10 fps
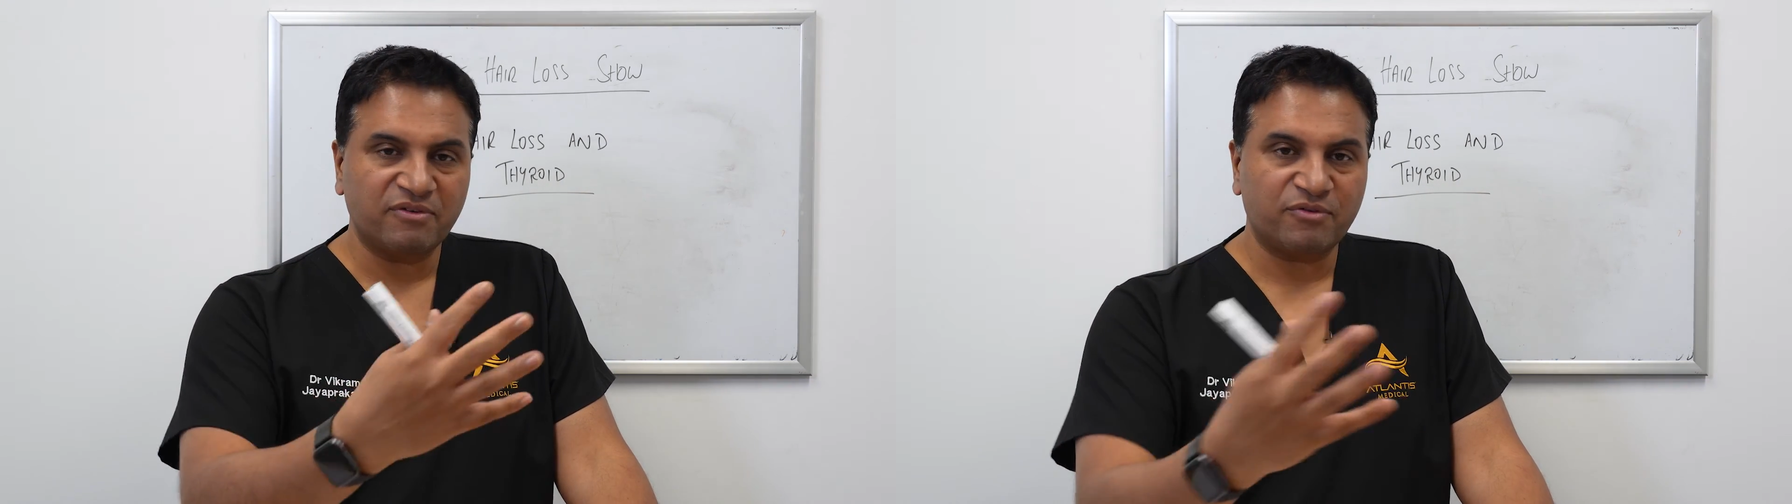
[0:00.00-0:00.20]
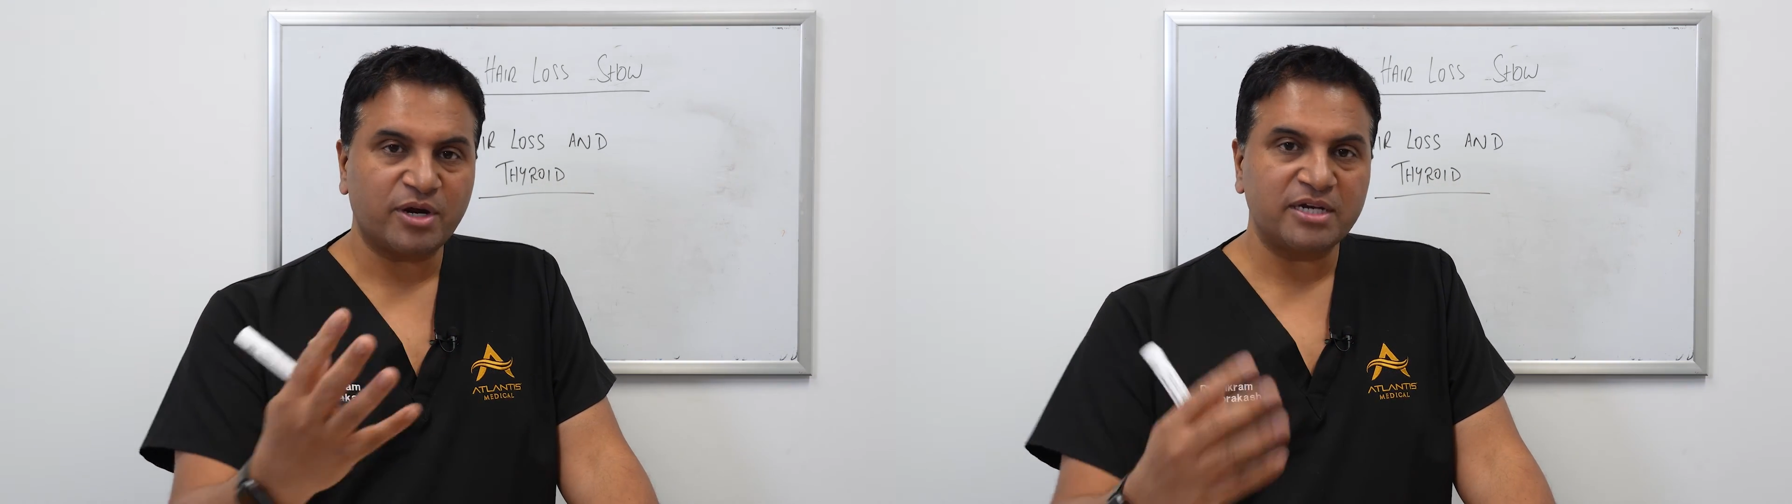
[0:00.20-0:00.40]

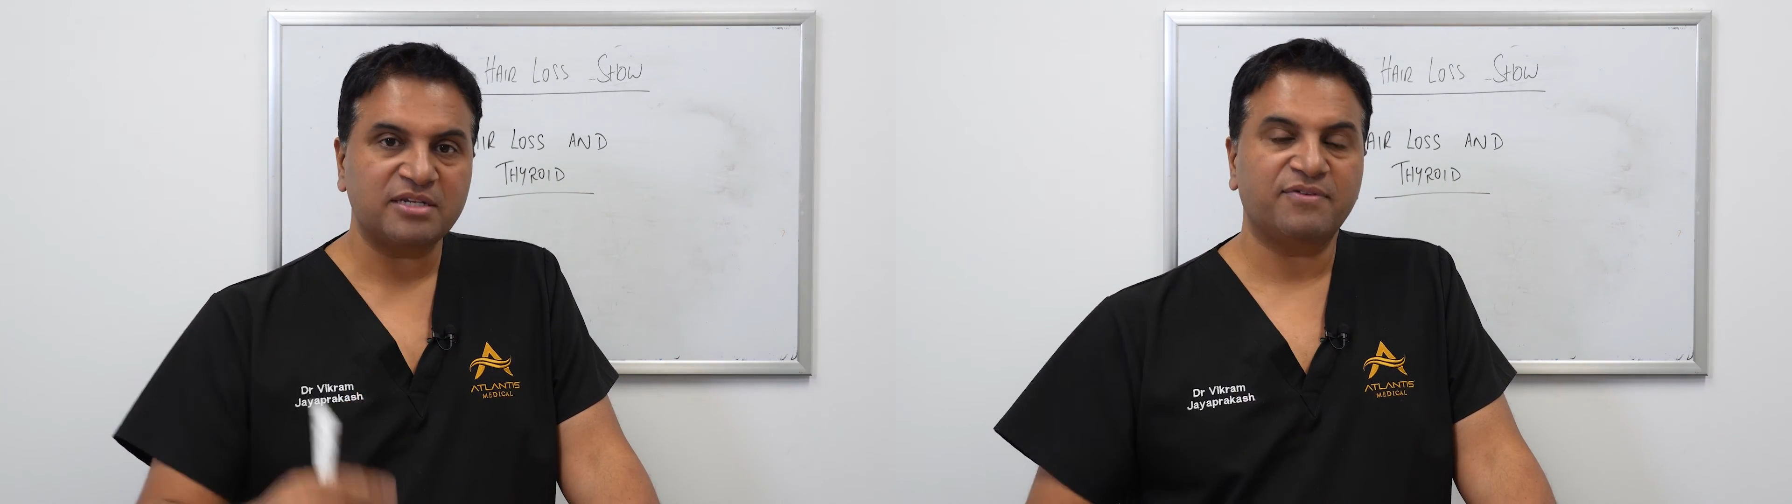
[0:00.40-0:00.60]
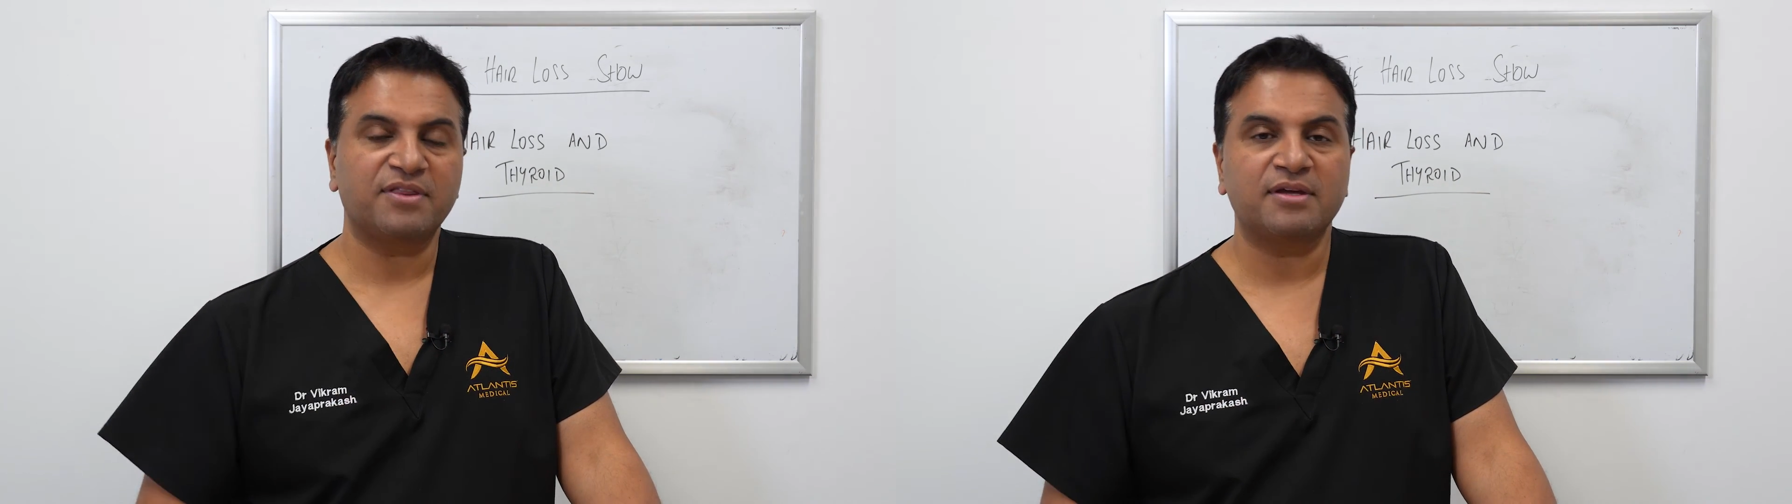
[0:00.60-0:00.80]
a
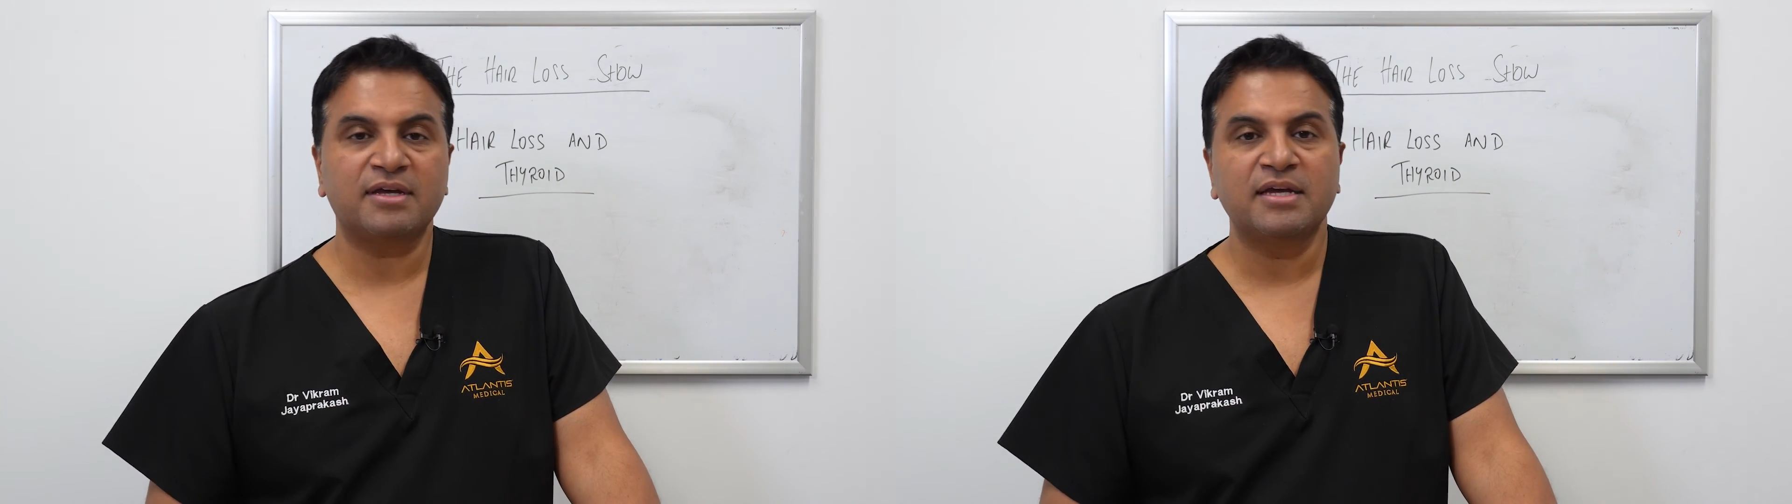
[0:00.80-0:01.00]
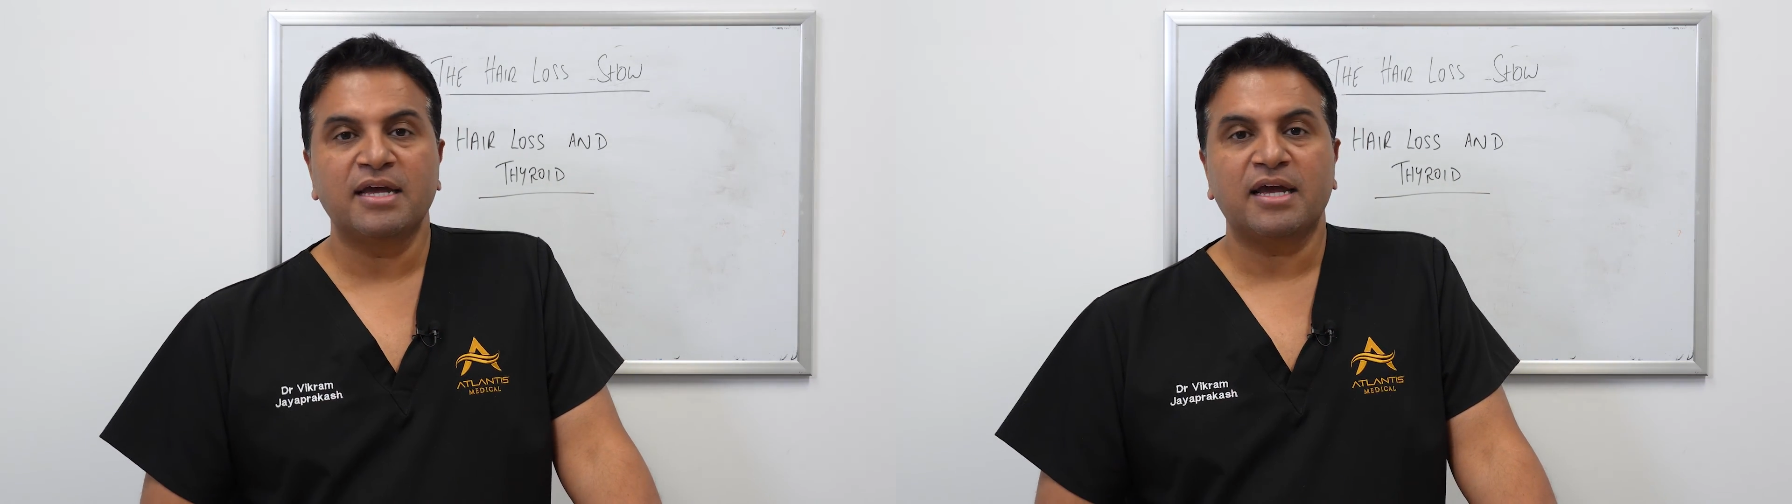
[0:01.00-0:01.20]
variety of
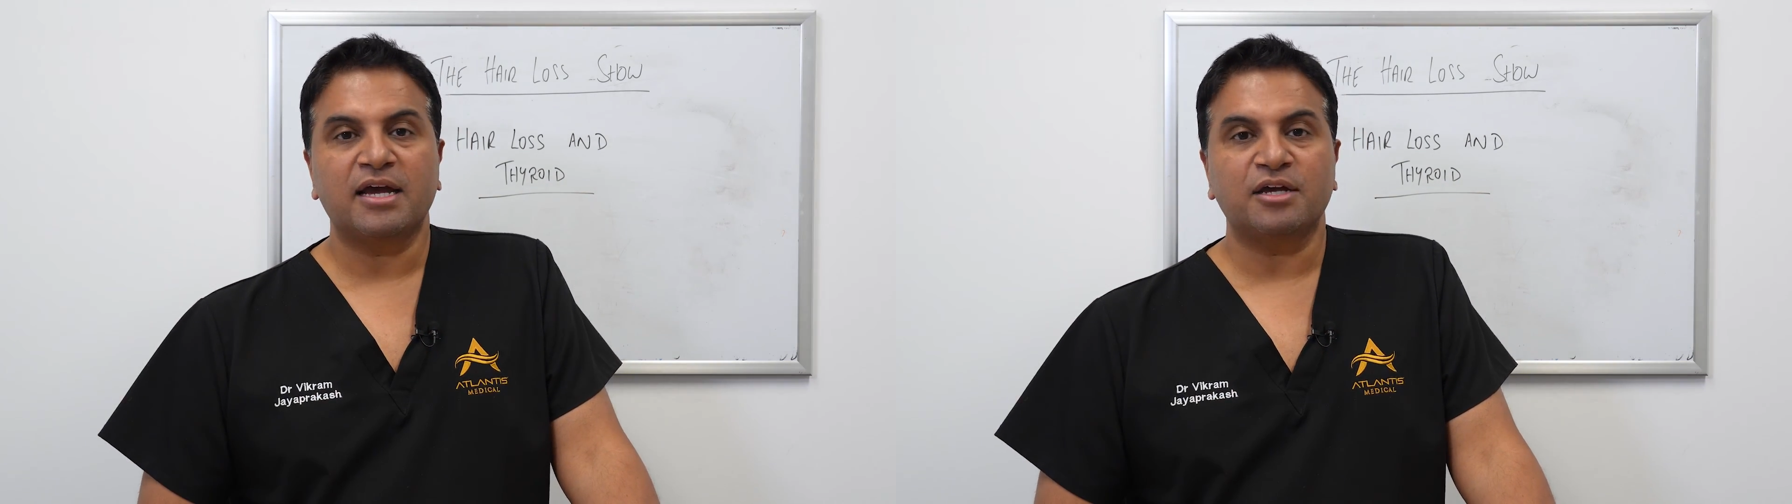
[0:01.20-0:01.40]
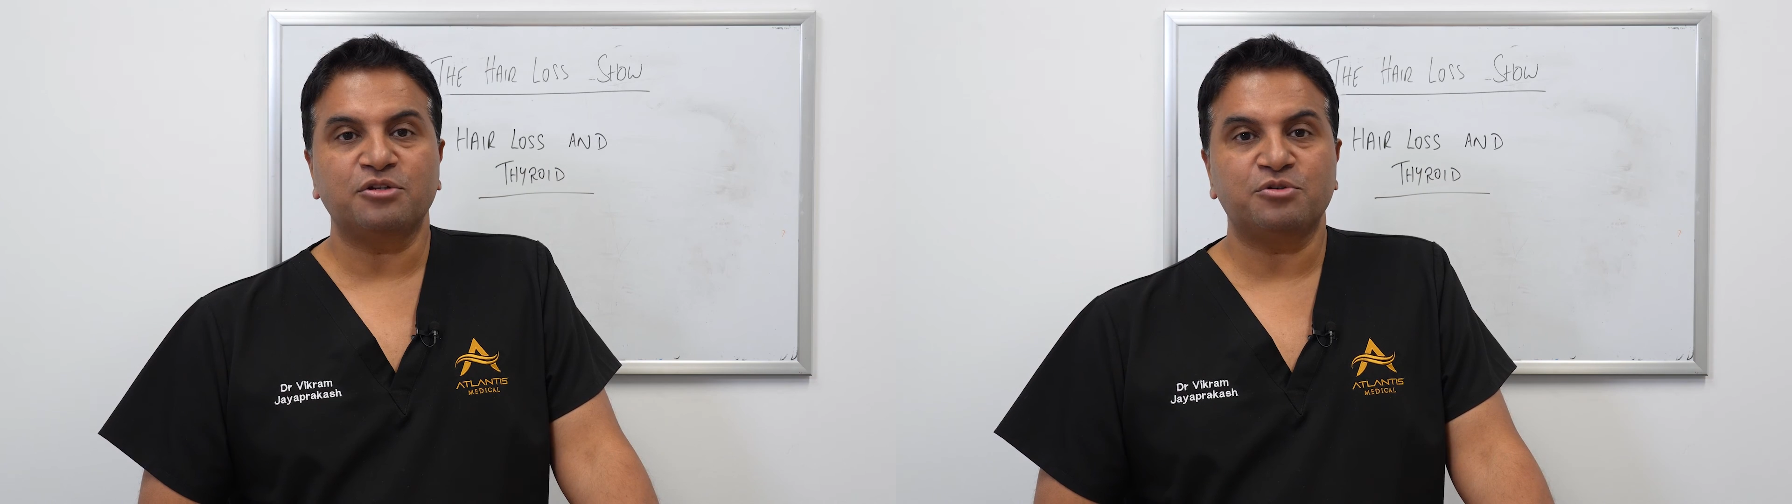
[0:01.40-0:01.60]
other uh,